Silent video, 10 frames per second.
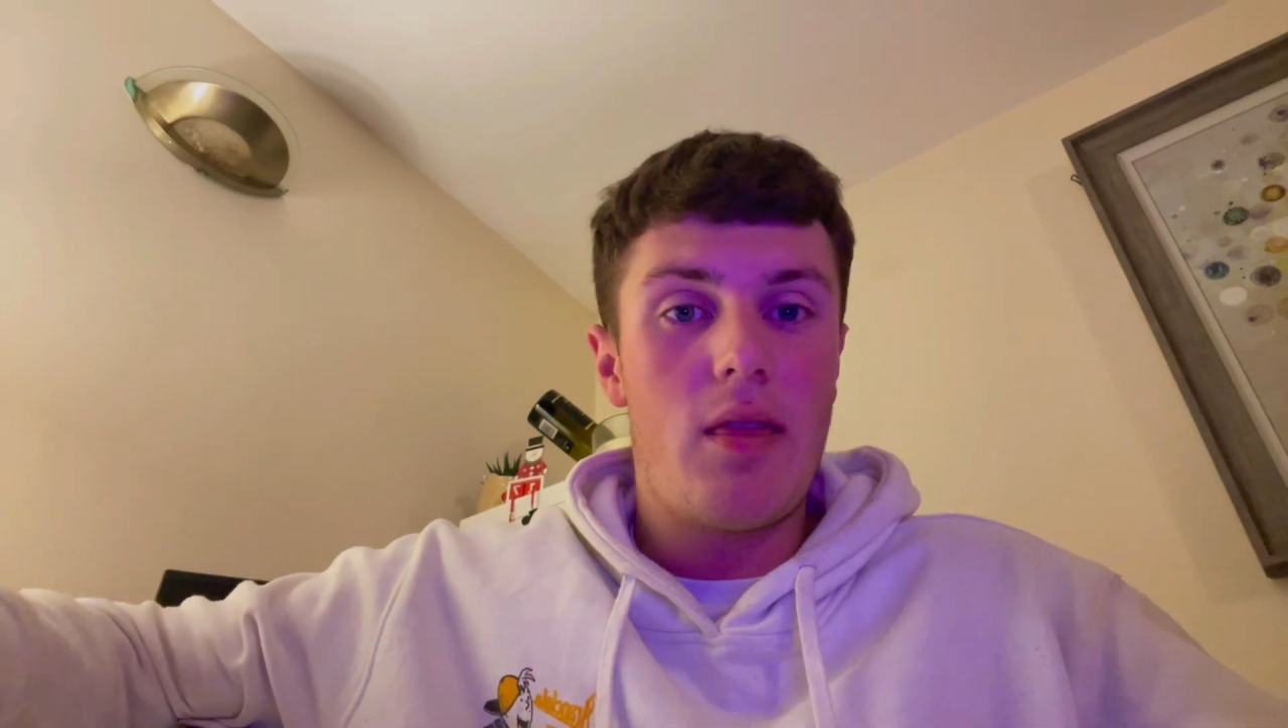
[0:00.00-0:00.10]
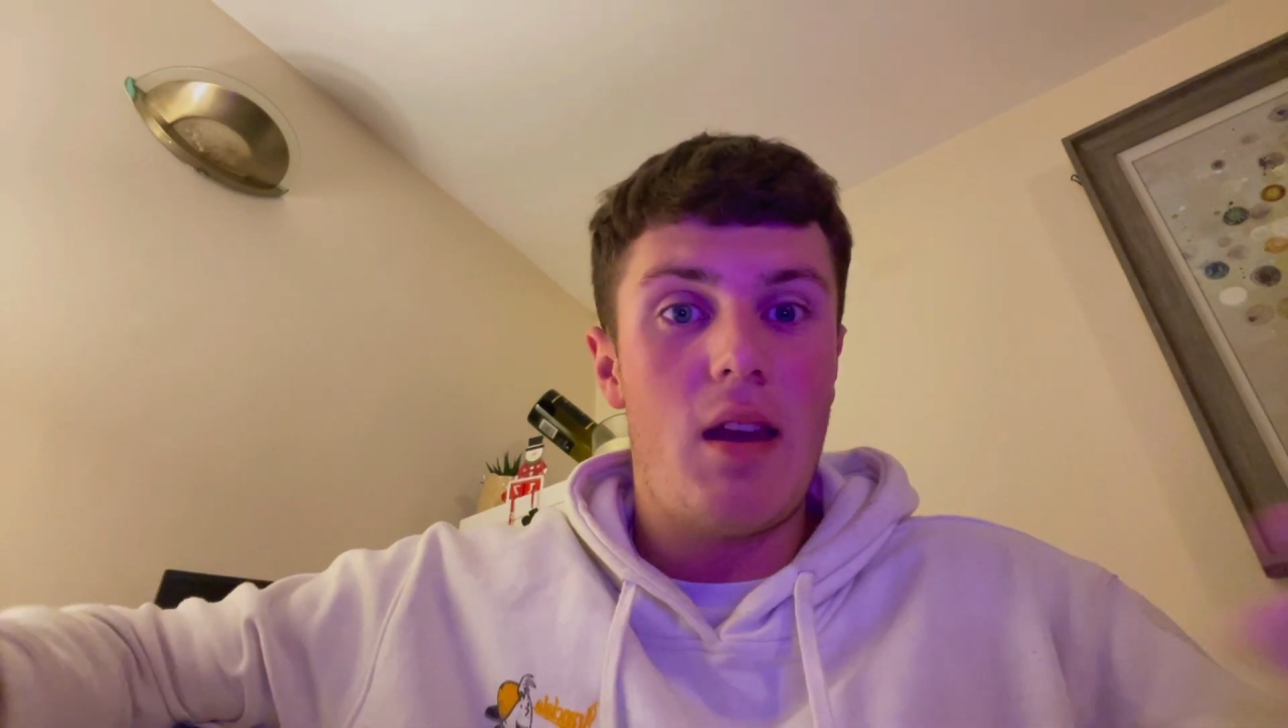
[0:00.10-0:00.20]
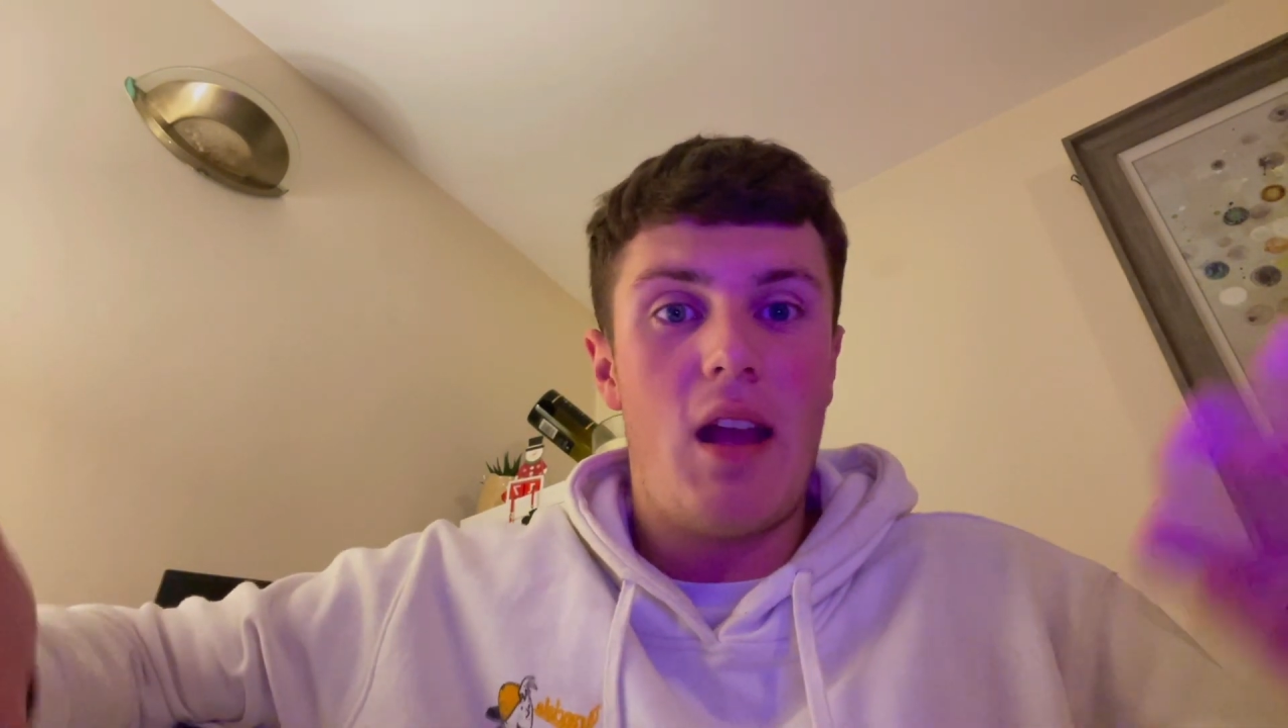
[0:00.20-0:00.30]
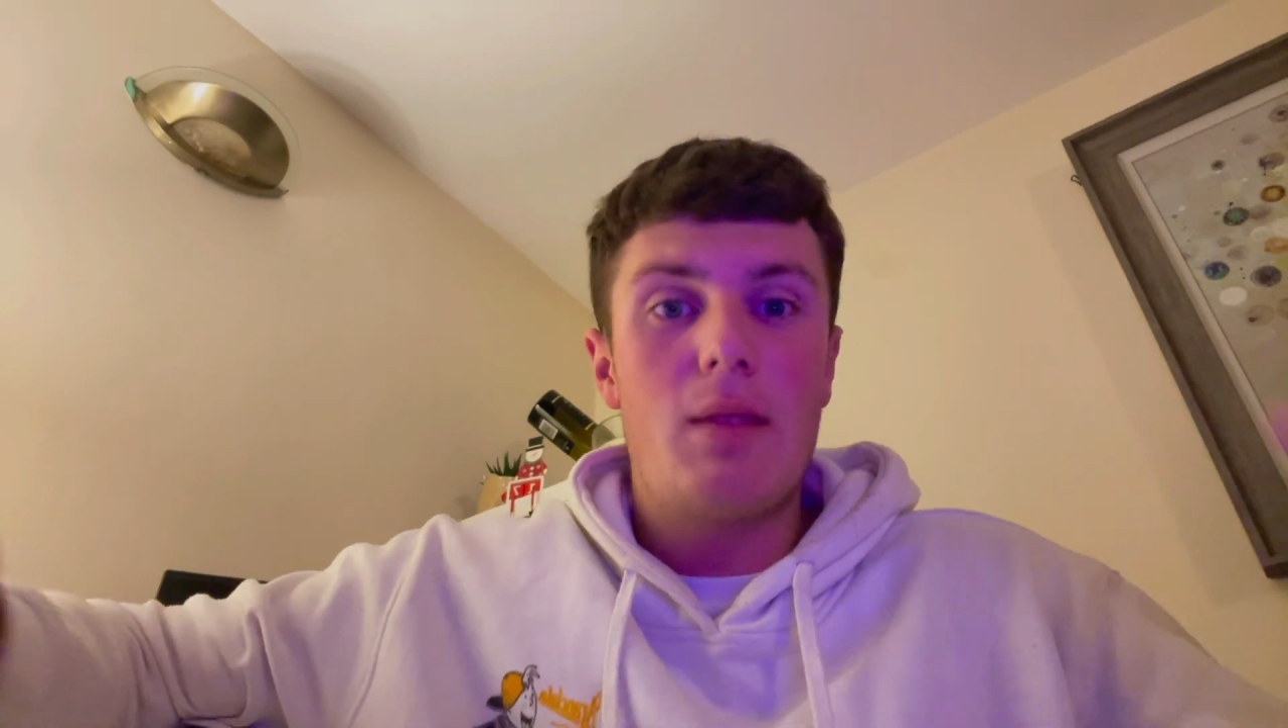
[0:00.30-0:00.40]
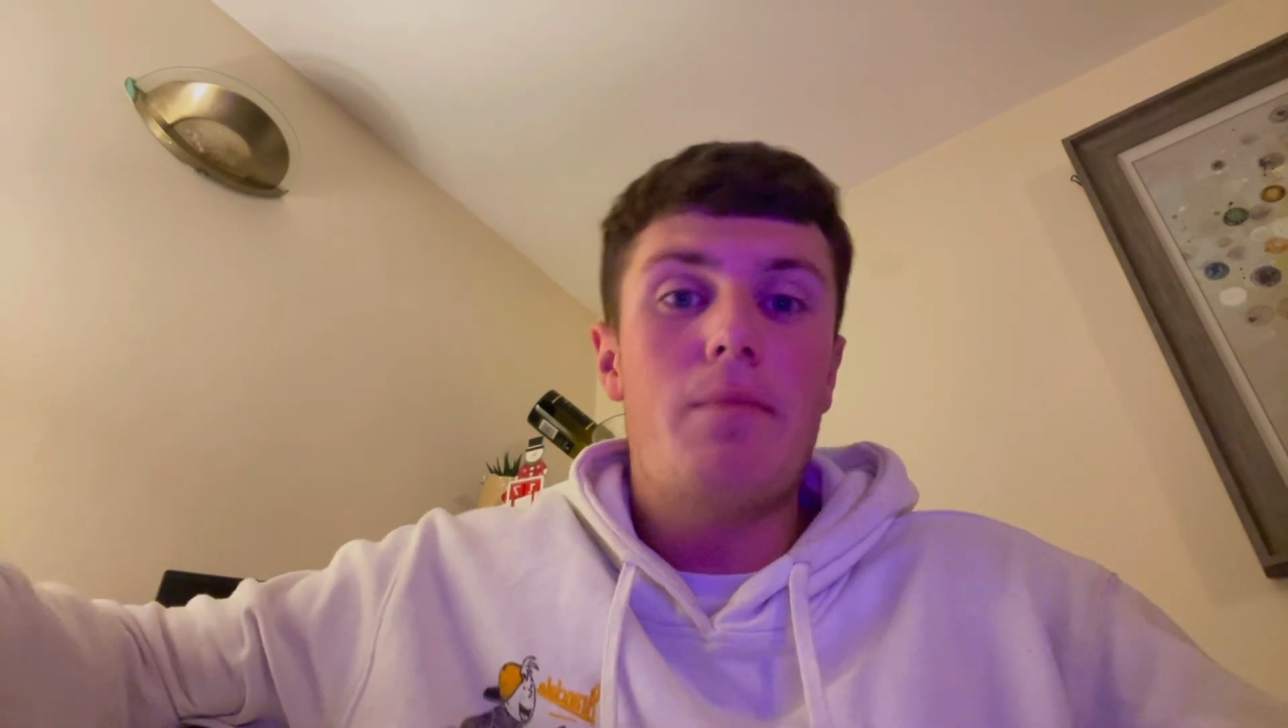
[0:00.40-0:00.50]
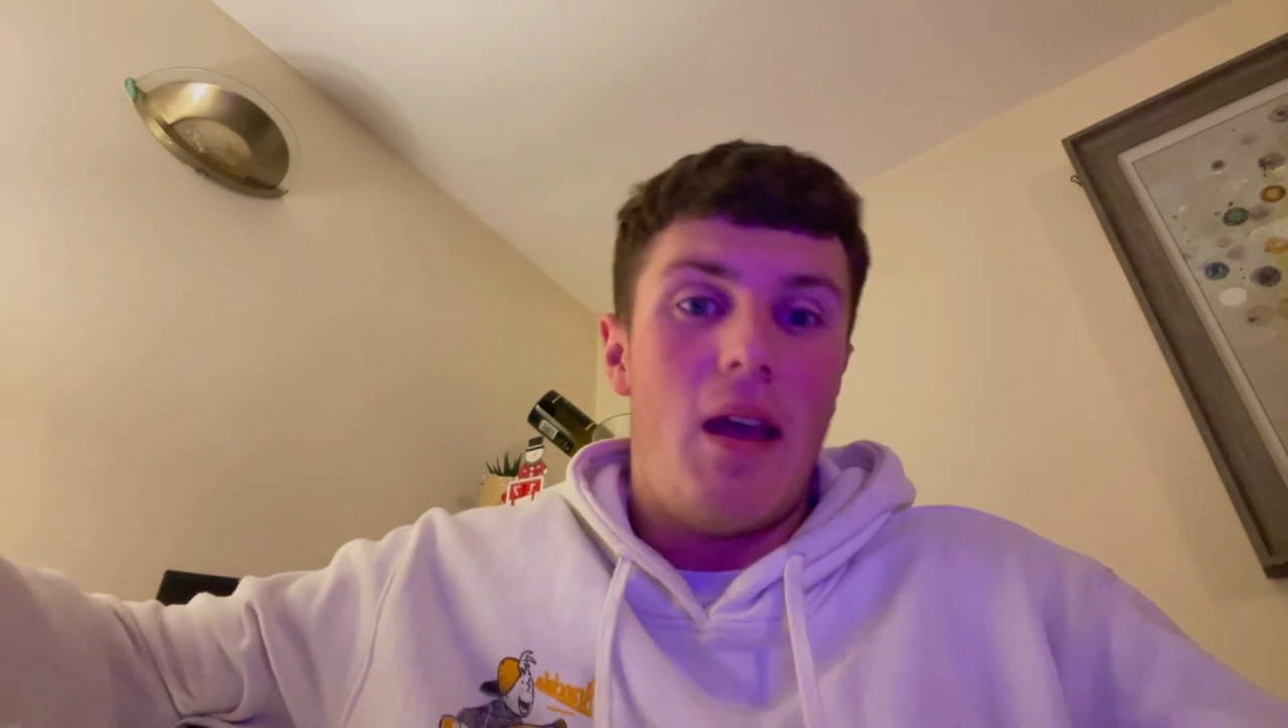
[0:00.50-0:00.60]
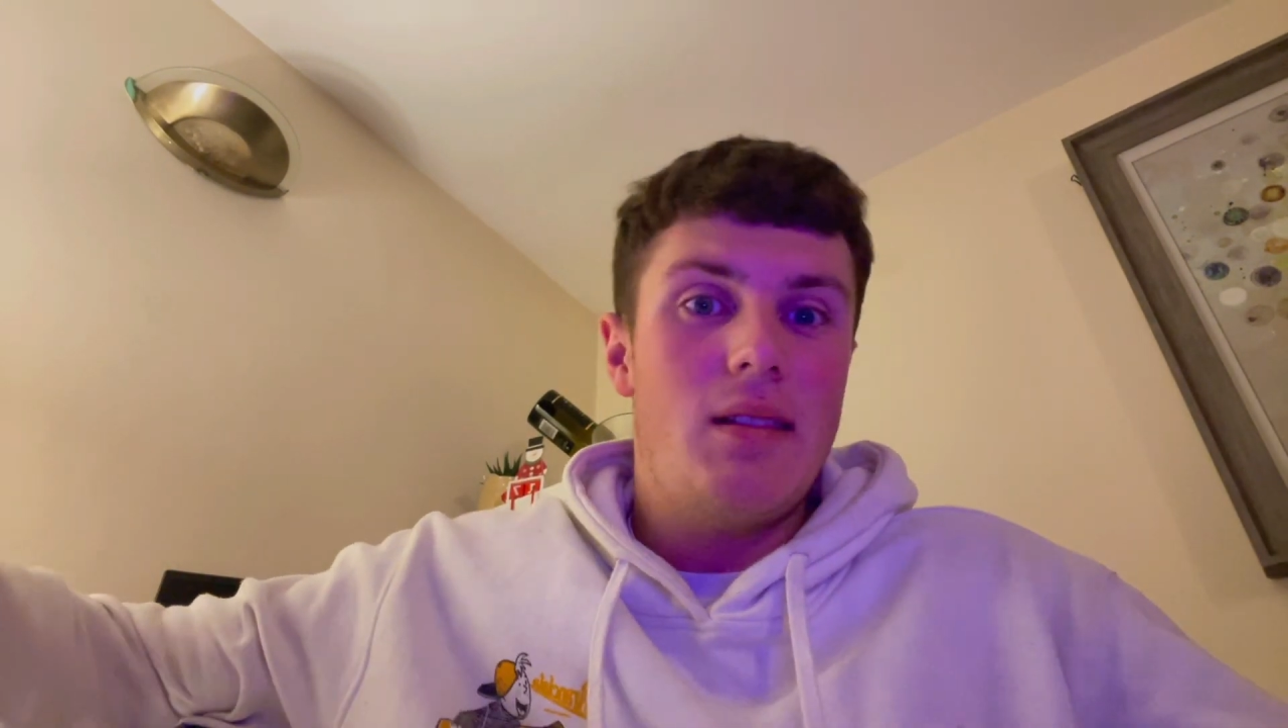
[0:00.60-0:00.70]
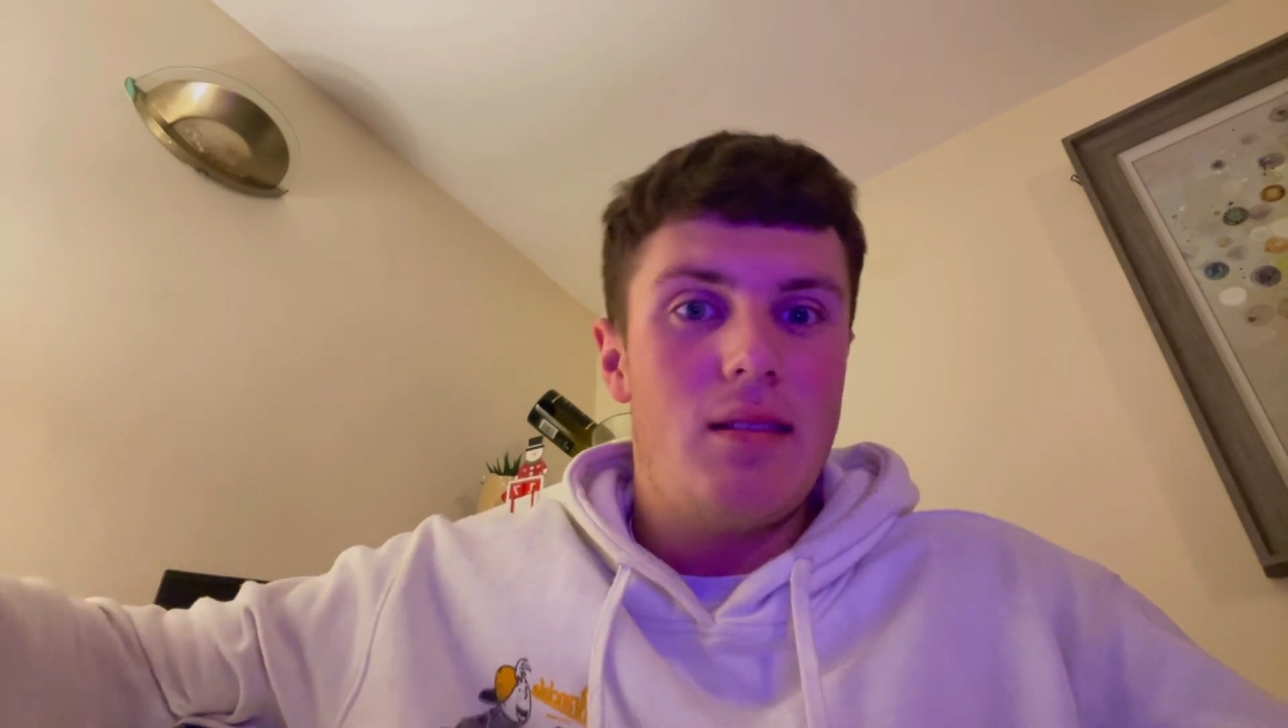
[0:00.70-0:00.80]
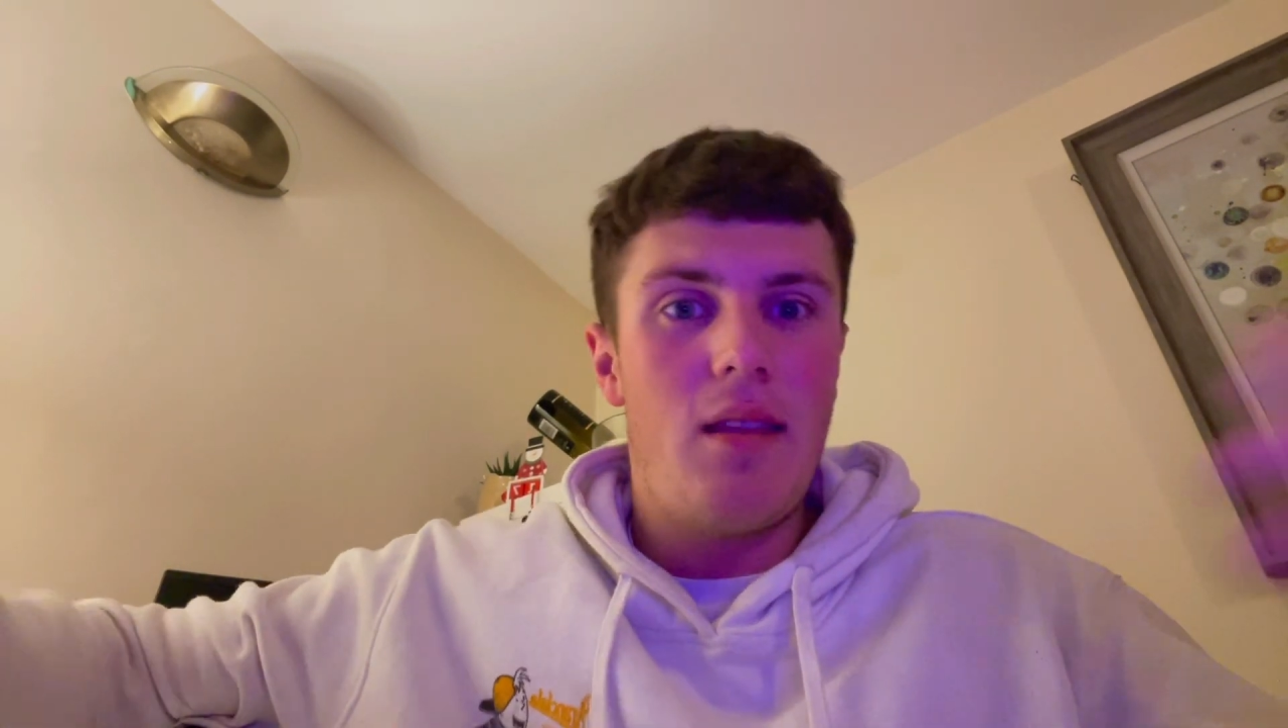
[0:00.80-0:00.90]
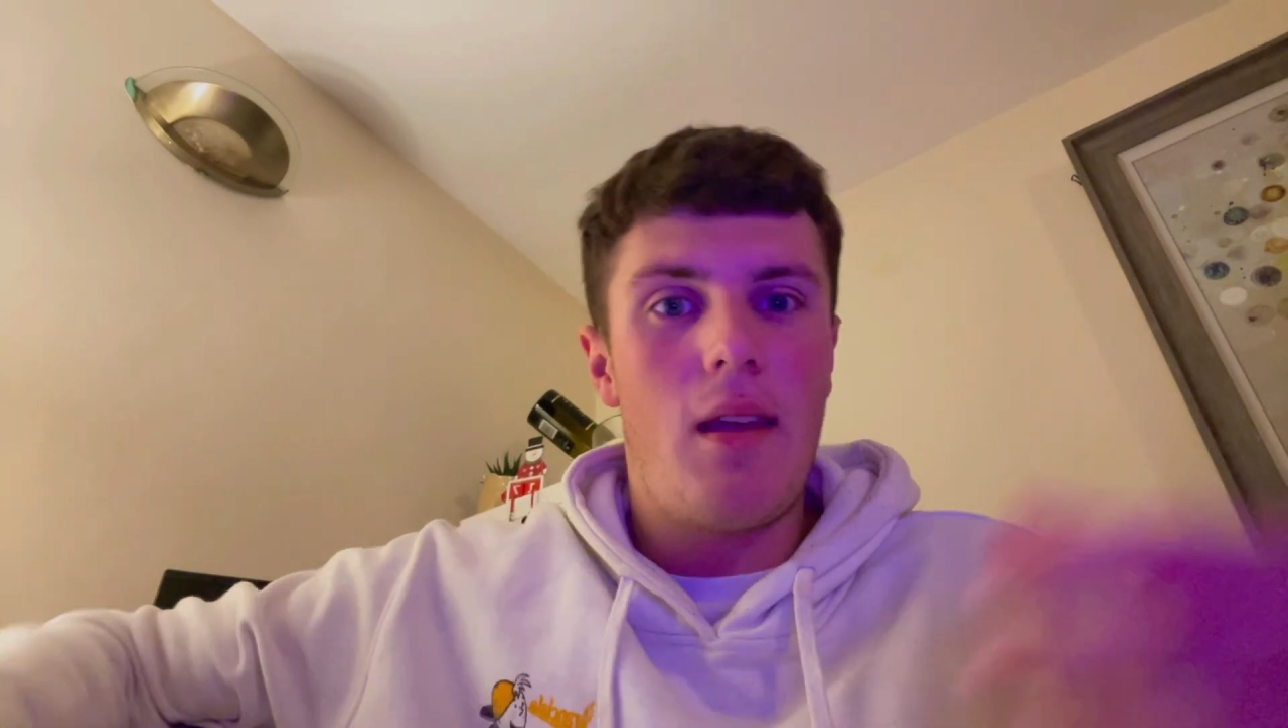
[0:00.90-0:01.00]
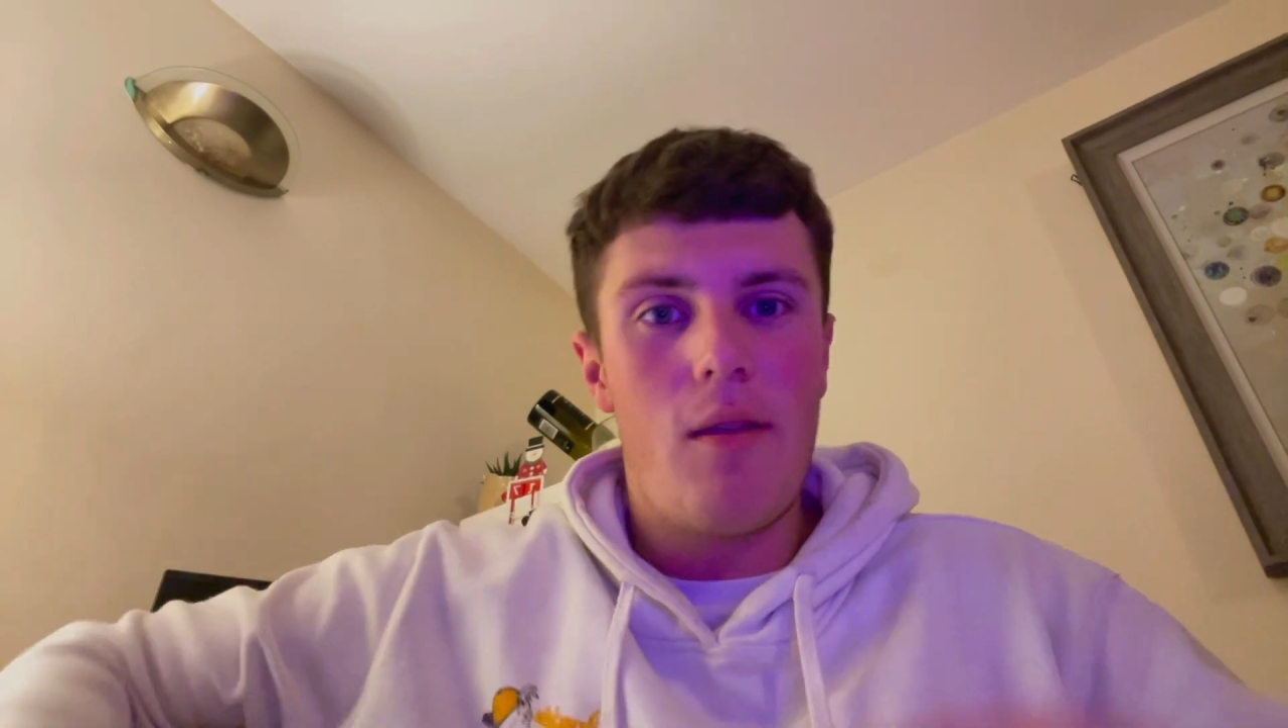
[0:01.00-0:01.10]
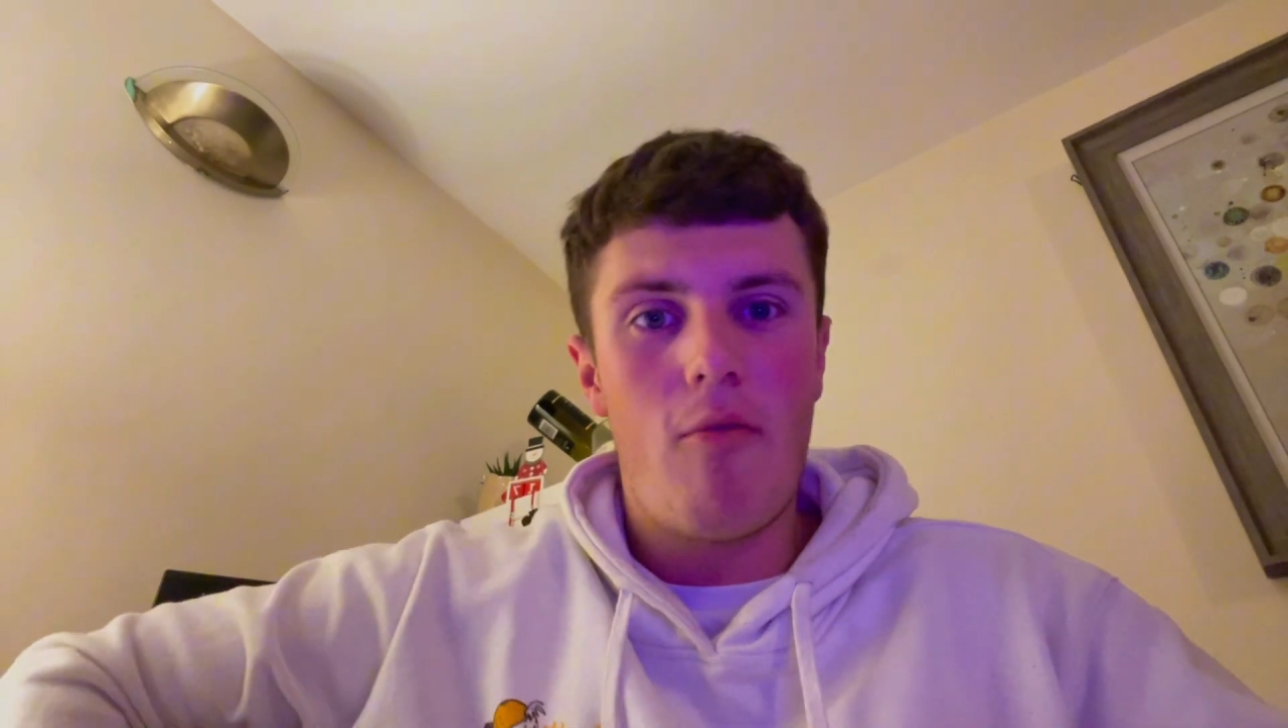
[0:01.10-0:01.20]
the next best thing,